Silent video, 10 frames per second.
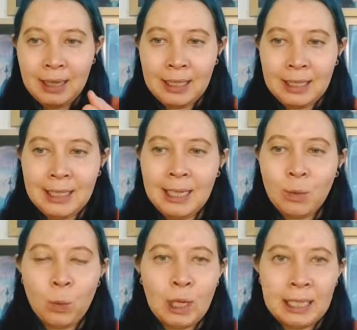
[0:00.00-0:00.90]
And the
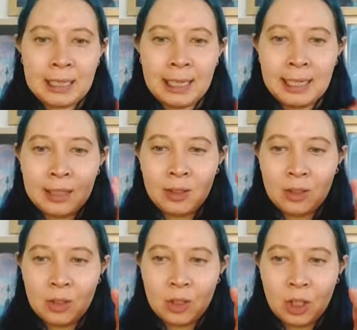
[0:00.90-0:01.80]
seat was like a
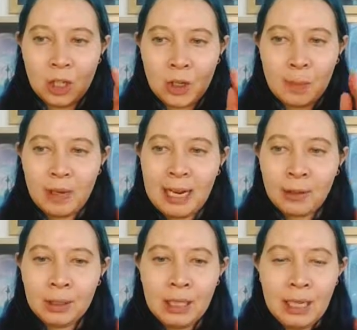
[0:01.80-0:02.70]
dark
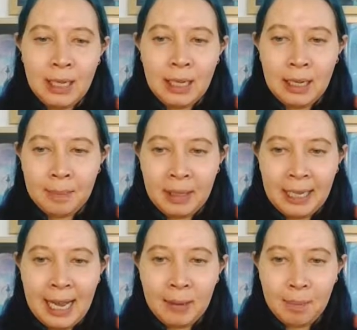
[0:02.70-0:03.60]
brown, but it
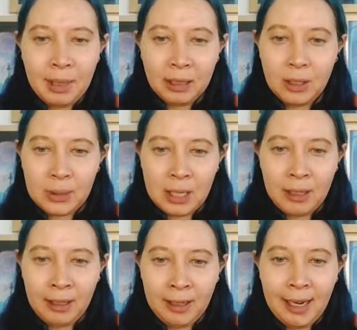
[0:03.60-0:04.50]
had pillows on it.